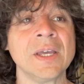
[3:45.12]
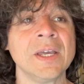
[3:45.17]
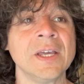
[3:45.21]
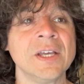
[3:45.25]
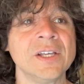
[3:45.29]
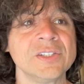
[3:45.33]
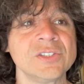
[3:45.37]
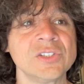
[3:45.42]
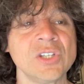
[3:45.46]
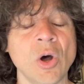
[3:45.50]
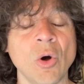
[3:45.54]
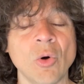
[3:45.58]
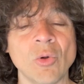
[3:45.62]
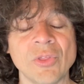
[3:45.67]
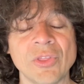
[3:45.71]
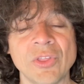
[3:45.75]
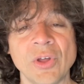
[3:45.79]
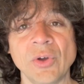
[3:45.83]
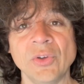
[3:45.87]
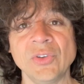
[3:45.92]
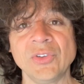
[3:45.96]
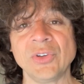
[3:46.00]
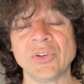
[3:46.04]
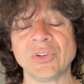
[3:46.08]
So
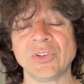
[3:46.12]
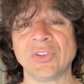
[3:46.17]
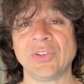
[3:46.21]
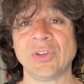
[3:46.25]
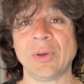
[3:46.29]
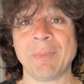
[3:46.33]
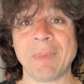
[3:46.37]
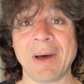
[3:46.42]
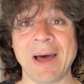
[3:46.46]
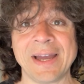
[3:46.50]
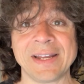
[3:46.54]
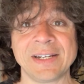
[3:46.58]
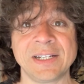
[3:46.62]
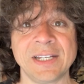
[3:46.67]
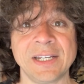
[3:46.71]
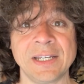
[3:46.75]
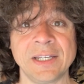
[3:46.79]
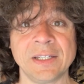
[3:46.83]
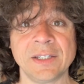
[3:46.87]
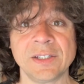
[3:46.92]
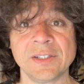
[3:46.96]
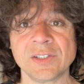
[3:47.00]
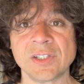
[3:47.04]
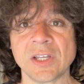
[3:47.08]
those are some
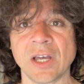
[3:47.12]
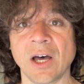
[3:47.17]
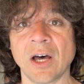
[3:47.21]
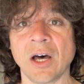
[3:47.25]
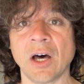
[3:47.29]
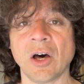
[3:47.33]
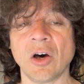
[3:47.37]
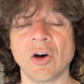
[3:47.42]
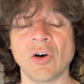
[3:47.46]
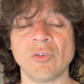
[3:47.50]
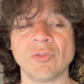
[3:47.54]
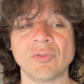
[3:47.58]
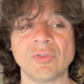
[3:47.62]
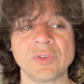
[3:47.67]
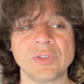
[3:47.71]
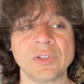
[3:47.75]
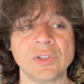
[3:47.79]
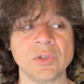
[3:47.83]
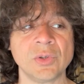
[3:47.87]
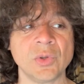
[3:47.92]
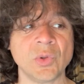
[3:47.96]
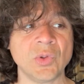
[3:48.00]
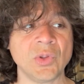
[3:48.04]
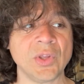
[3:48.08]
ideas of
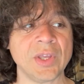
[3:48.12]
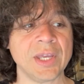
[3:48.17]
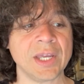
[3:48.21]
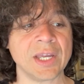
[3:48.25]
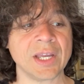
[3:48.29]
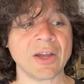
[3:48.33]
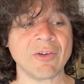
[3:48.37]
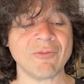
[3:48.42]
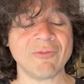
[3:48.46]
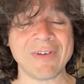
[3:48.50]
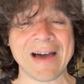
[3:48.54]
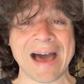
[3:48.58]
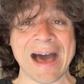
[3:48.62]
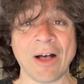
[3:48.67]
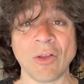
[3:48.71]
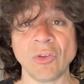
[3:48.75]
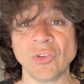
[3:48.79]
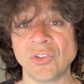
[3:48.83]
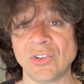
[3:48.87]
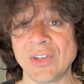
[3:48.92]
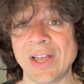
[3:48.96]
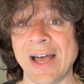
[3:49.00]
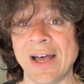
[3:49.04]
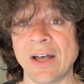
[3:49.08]
using vowel
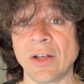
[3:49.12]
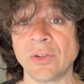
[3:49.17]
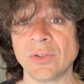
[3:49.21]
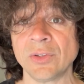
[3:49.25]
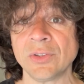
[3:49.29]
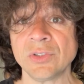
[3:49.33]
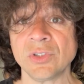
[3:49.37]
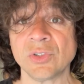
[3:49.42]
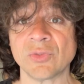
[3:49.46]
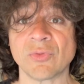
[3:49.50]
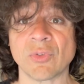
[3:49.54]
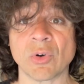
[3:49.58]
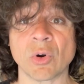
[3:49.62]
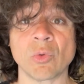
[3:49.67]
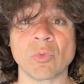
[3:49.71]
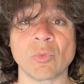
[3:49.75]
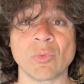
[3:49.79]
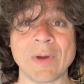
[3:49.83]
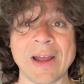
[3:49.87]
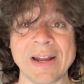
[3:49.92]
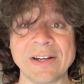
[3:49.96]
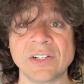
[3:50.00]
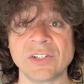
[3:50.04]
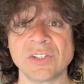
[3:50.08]
sounds for
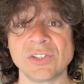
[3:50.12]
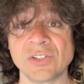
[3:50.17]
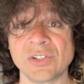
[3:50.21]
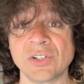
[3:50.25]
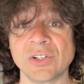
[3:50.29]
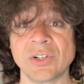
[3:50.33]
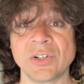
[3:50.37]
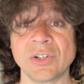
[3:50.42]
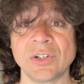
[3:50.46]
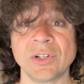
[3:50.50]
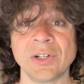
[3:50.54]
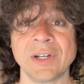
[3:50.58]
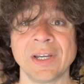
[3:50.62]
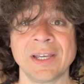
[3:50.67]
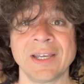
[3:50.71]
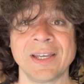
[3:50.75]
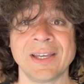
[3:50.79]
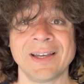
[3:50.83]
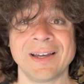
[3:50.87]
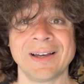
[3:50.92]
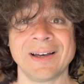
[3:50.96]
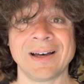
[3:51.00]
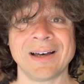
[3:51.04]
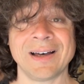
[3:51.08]
register,
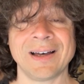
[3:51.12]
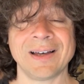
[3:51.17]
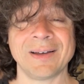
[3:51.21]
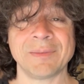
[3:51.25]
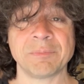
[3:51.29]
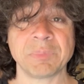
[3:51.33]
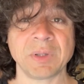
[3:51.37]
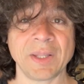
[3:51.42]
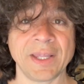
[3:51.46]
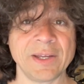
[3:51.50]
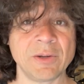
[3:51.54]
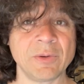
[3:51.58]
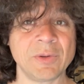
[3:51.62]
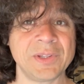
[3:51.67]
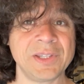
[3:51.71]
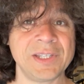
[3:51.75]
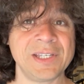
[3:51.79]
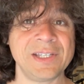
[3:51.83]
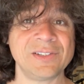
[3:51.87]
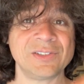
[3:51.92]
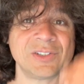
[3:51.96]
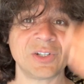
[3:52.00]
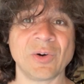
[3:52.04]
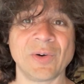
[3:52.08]
playing with
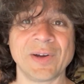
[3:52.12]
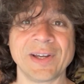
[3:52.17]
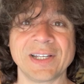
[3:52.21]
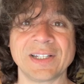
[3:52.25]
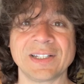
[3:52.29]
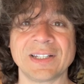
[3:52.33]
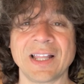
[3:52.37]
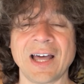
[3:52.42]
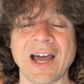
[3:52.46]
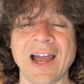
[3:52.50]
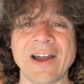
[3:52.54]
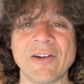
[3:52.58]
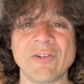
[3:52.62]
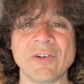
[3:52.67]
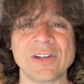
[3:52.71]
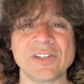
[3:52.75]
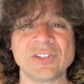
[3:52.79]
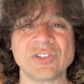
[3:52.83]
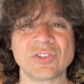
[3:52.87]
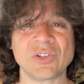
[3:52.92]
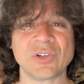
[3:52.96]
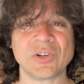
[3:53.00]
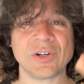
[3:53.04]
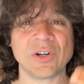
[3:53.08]
these, going in the high
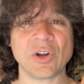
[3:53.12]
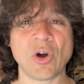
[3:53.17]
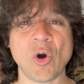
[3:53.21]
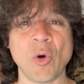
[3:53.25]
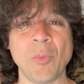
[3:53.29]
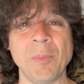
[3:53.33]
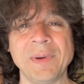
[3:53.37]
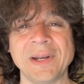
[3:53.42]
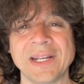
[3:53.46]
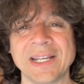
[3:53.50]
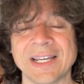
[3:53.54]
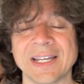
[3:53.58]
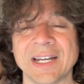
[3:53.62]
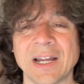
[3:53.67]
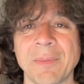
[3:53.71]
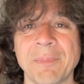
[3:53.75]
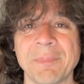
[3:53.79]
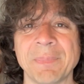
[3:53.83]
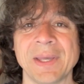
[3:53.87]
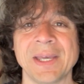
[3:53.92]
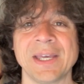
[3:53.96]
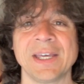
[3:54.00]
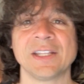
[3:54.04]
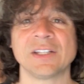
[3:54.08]
register and opening it
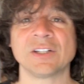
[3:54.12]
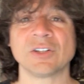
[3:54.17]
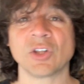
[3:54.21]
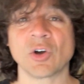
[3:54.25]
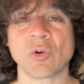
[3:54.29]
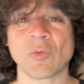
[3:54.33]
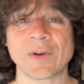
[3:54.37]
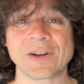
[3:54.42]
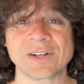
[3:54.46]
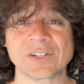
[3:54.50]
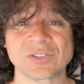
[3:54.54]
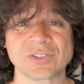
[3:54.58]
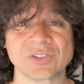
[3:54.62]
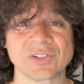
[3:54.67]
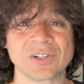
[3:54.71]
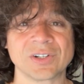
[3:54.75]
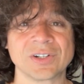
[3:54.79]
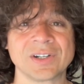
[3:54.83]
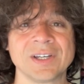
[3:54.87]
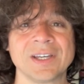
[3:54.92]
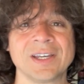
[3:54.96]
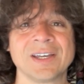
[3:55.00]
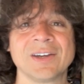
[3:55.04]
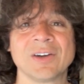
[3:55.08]
up in the low register.
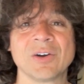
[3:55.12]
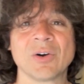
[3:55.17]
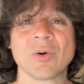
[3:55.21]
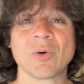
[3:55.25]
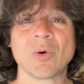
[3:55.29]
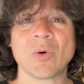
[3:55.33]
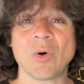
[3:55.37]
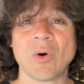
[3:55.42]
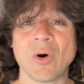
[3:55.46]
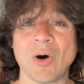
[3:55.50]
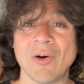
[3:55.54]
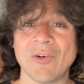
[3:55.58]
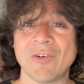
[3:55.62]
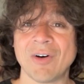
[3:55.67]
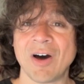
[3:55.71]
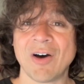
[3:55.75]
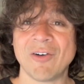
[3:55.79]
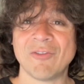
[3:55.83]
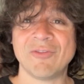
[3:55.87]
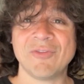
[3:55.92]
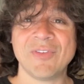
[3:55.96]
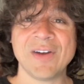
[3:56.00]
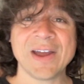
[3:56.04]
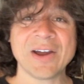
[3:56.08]
A
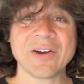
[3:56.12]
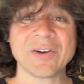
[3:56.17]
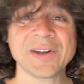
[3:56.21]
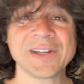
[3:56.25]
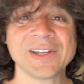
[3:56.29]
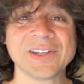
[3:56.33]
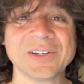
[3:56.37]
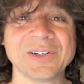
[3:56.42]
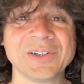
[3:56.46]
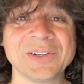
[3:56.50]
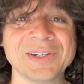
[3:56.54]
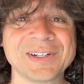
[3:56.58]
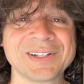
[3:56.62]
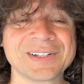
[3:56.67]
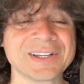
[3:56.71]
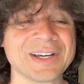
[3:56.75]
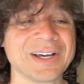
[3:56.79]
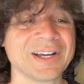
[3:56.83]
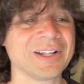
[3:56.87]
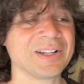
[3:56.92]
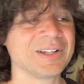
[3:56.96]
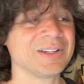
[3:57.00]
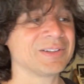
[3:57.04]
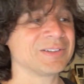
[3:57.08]
very good
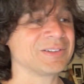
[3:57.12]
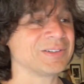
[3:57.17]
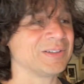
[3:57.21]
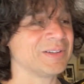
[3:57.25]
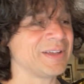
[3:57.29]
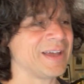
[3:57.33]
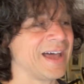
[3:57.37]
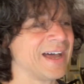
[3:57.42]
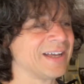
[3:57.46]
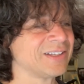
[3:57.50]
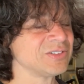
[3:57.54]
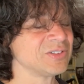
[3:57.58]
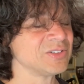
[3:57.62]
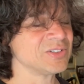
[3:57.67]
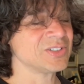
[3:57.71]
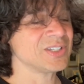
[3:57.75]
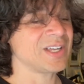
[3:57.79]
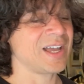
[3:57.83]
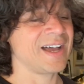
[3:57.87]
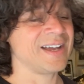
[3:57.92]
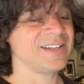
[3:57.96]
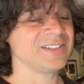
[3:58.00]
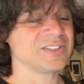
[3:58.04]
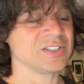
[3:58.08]

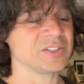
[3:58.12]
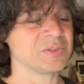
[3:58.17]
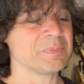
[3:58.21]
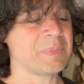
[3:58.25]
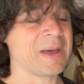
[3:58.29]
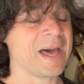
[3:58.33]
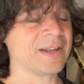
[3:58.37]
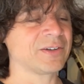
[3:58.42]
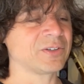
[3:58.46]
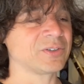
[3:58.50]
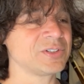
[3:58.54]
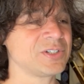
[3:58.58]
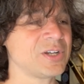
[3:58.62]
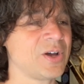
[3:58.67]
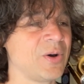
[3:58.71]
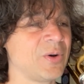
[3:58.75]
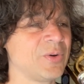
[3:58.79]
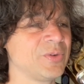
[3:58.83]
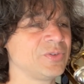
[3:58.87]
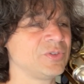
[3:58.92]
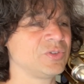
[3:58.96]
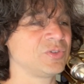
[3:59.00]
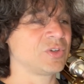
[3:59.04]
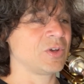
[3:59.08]
exercise is pedal
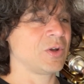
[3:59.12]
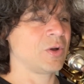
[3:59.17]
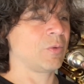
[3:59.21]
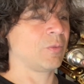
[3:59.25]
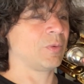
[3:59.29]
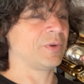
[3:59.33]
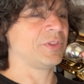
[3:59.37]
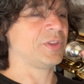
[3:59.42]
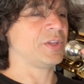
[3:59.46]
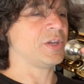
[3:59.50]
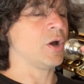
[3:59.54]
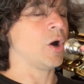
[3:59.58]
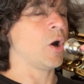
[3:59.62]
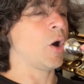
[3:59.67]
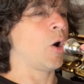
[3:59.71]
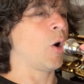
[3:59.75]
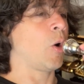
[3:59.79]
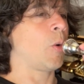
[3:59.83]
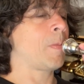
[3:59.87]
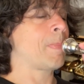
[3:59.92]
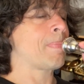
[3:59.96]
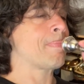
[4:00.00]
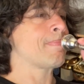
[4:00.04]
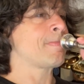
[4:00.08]
tones with the O.